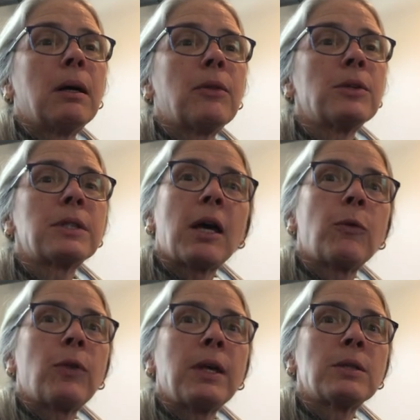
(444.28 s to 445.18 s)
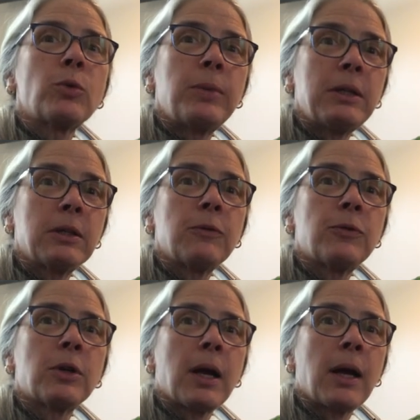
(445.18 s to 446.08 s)
Those kind of things we'll be looking
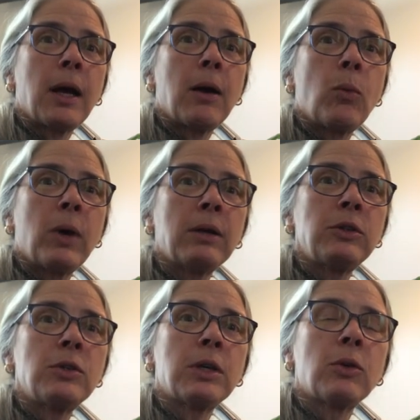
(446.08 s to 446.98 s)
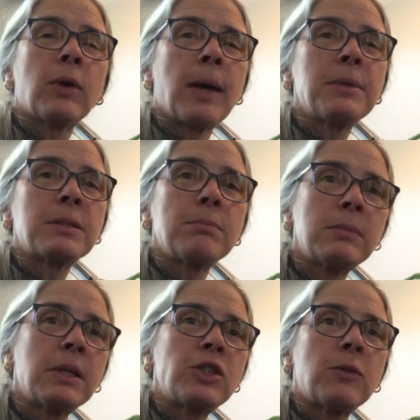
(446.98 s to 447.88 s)
for, how well you can grab as
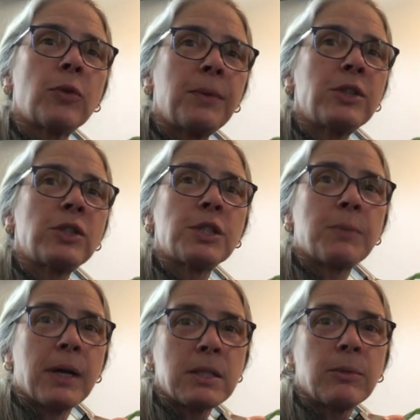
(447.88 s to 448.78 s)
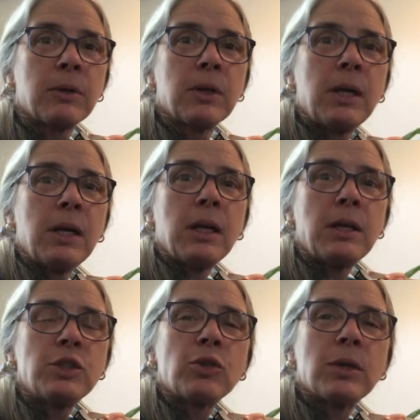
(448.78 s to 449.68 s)
much information as possible in
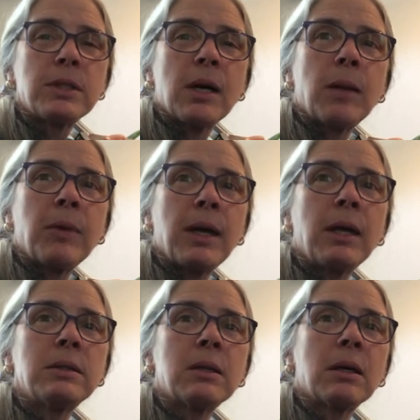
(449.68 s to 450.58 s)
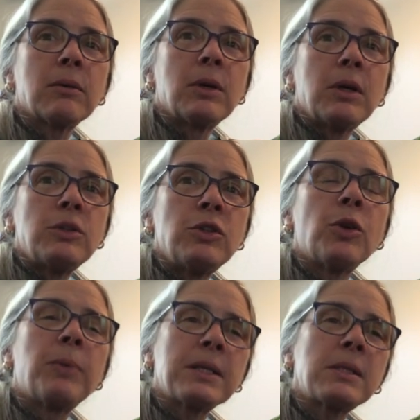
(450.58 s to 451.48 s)
a short time and do your
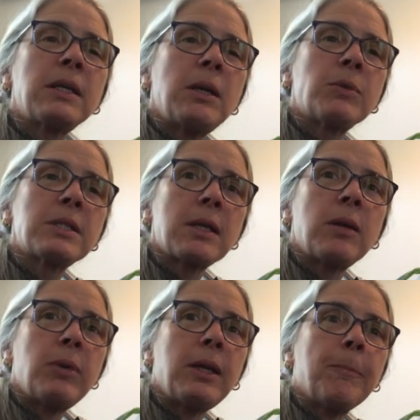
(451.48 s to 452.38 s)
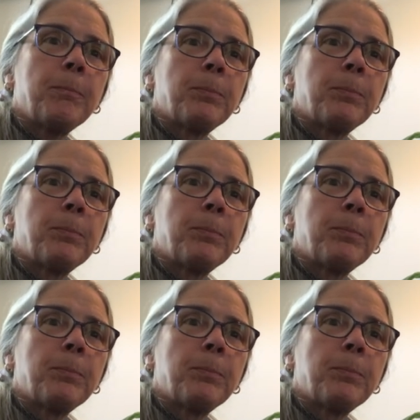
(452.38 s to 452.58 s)
best to keep a steady beat.